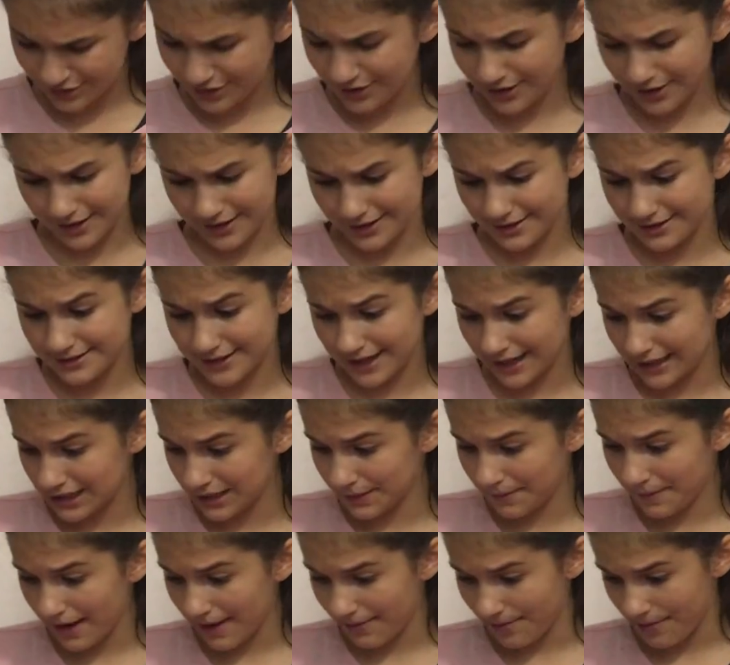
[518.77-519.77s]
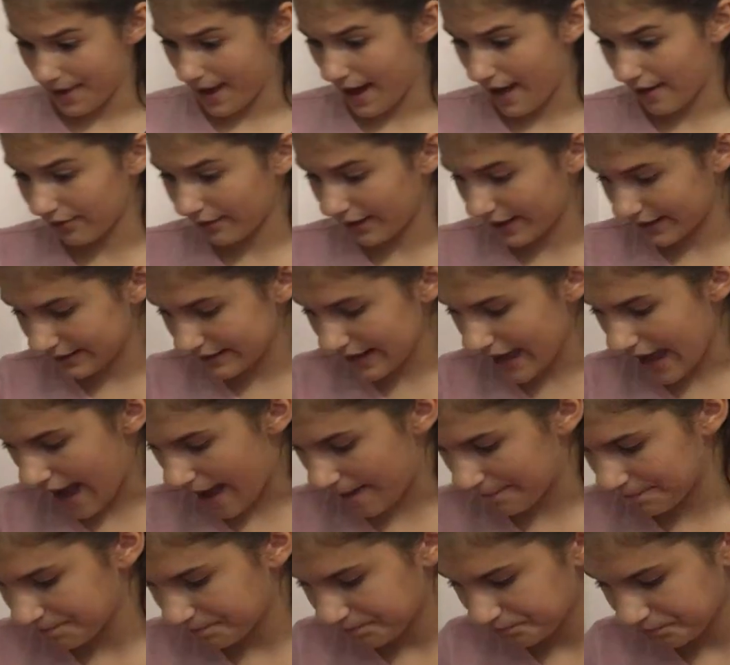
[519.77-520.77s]
you're going to take your baby out like that.
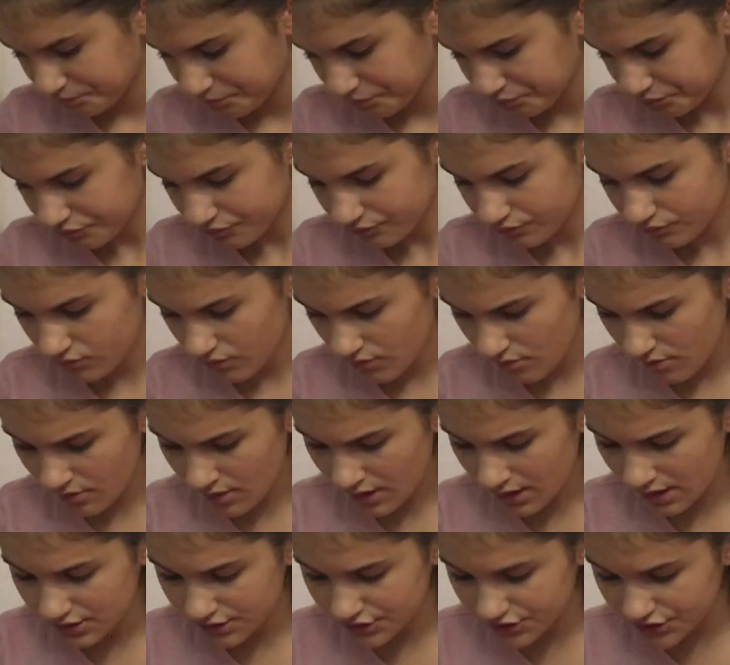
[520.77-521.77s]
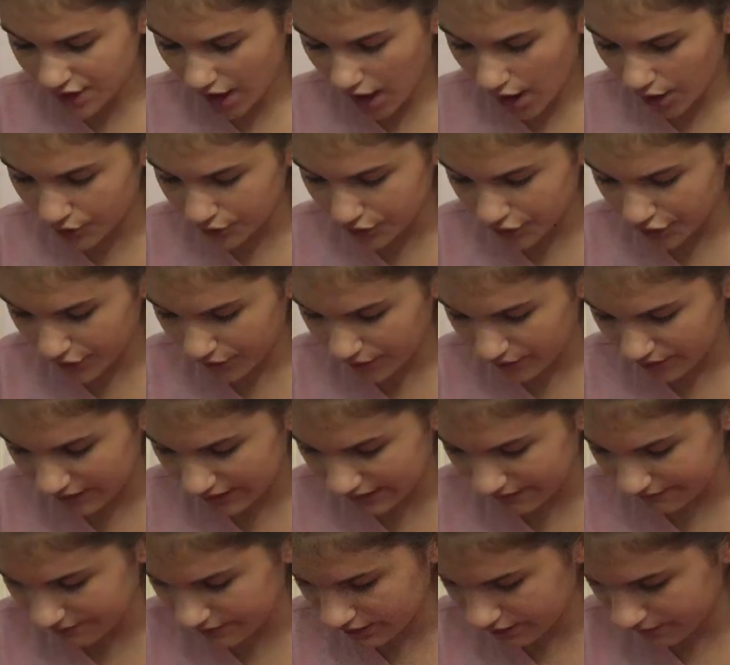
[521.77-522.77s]
So
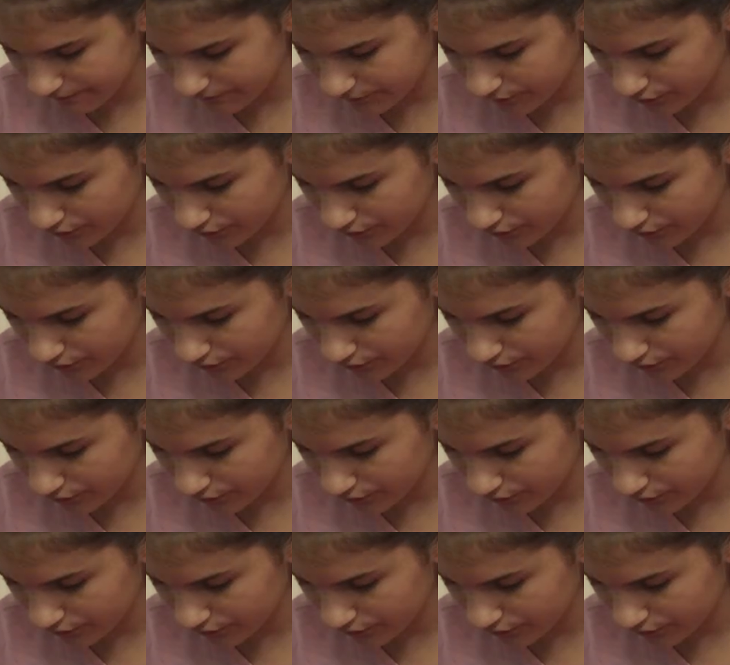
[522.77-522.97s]
even if